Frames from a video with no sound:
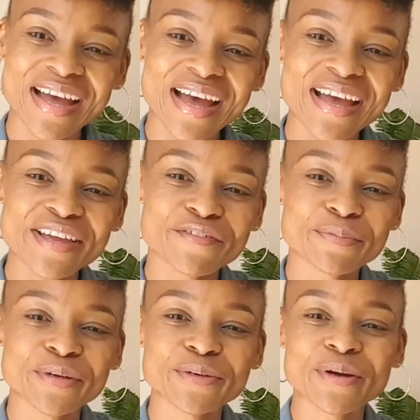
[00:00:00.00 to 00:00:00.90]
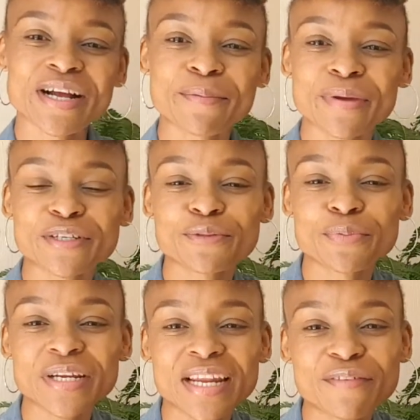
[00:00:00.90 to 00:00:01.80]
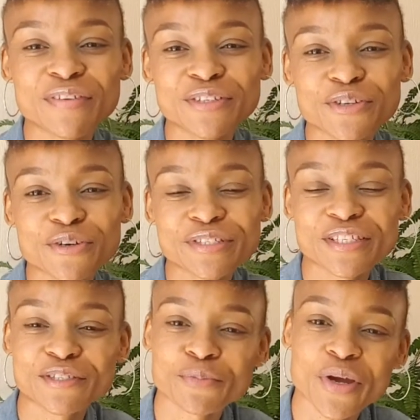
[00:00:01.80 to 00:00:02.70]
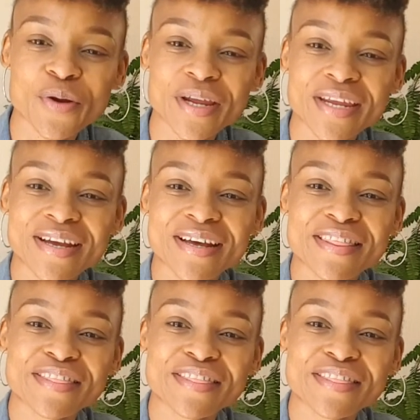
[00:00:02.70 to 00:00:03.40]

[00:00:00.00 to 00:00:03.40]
Hi everybody, welcome back to Bring Life Indoors. It's Moira here.